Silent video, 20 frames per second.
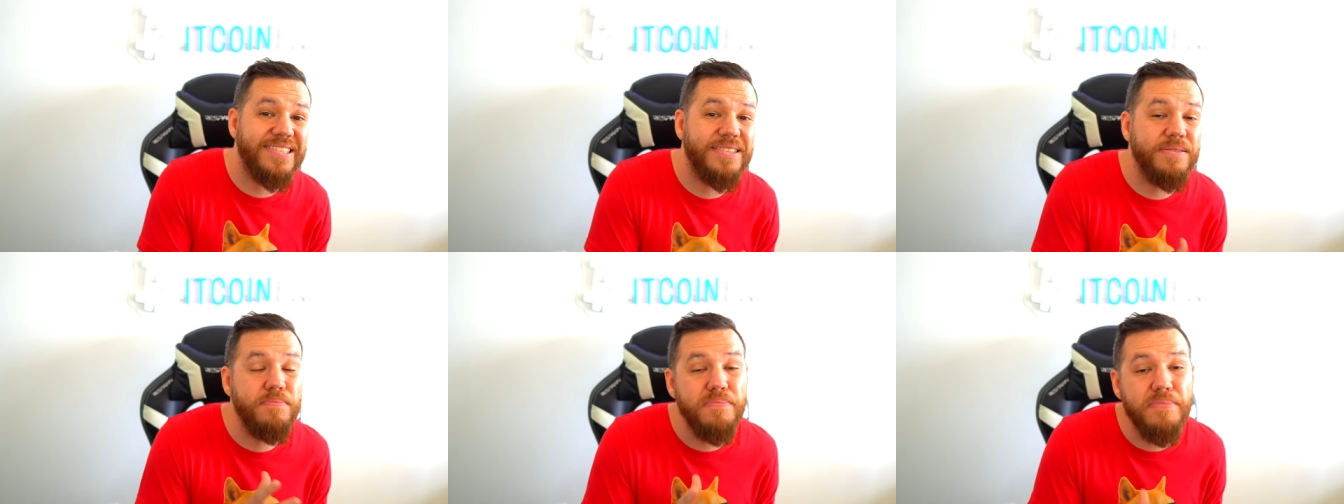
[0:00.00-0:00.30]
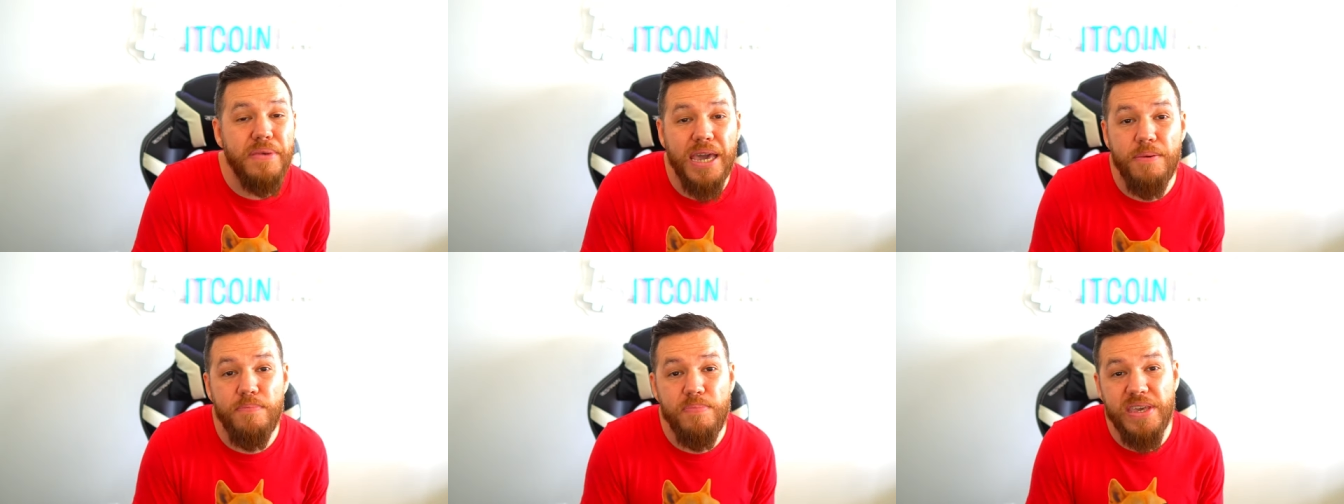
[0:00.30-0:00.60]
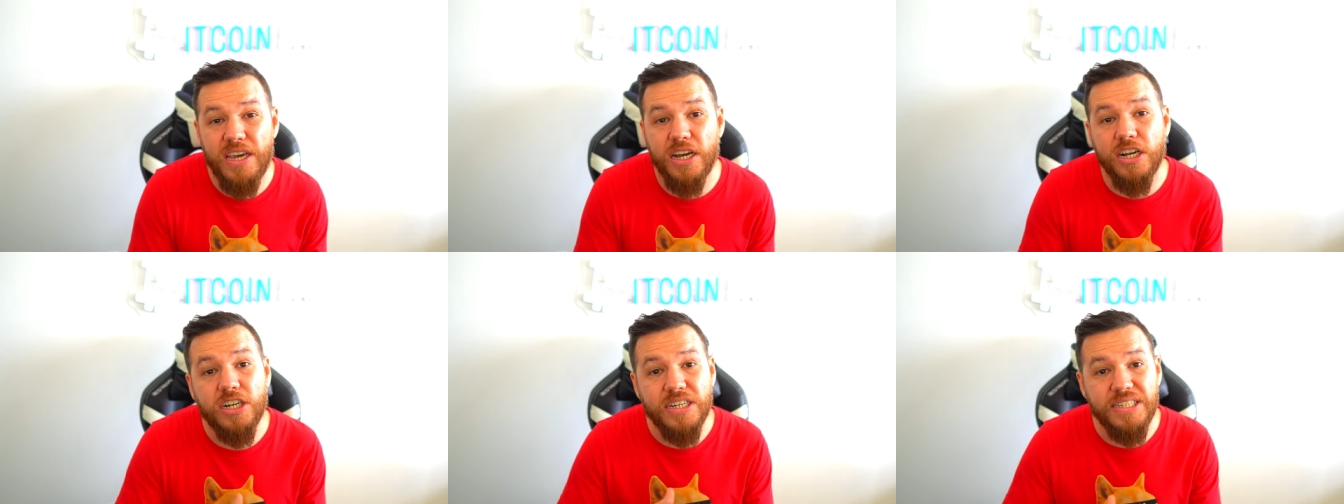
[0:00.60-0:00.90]
may
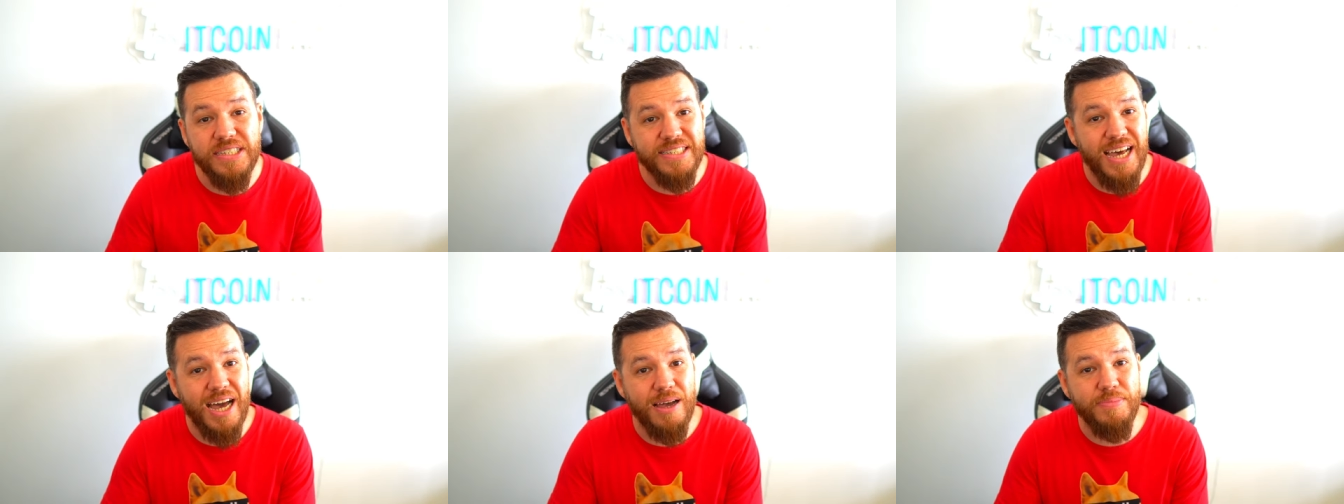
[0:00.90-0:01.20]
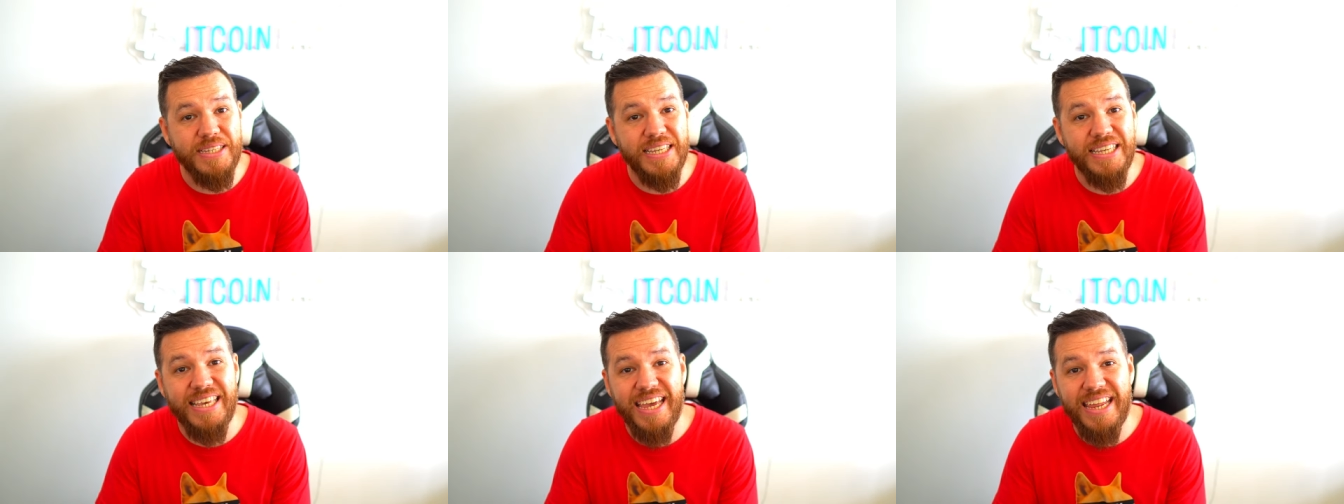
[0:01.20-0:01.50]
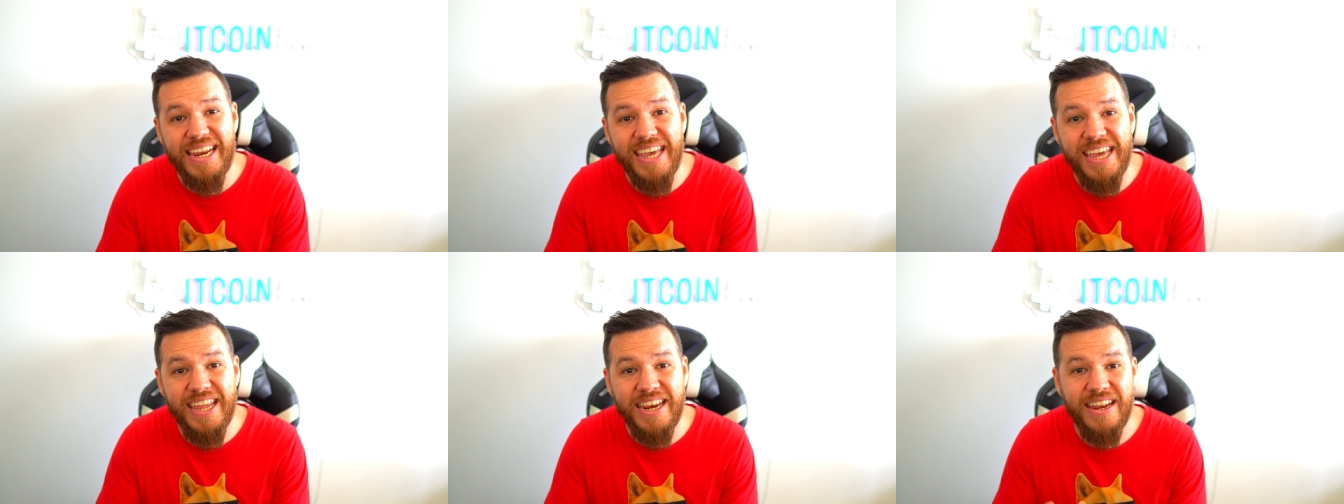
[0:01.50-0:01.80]
be a good time to
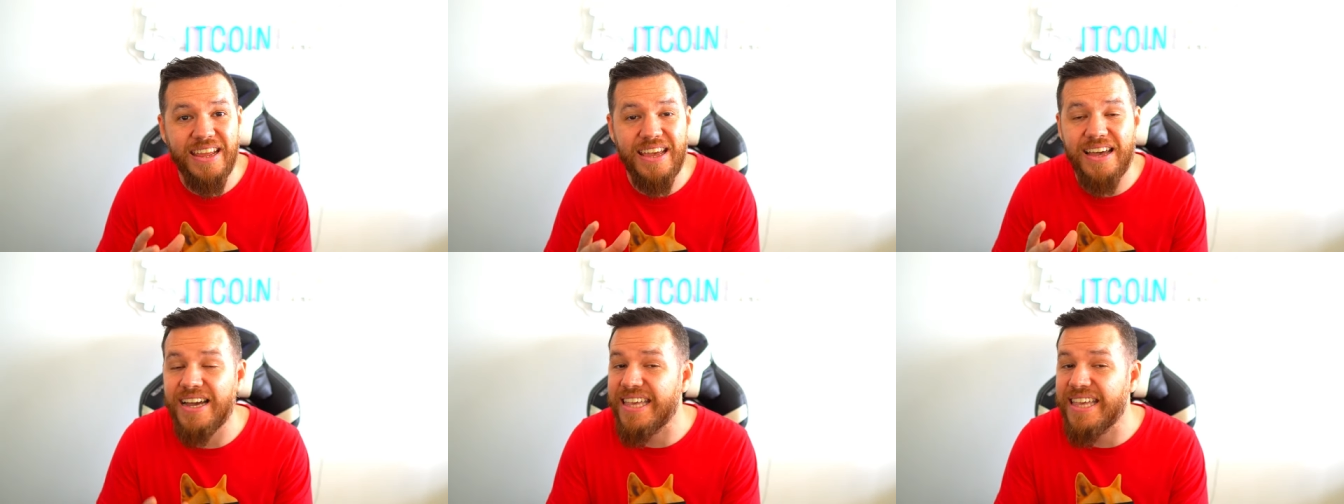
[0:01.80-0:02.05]
get in.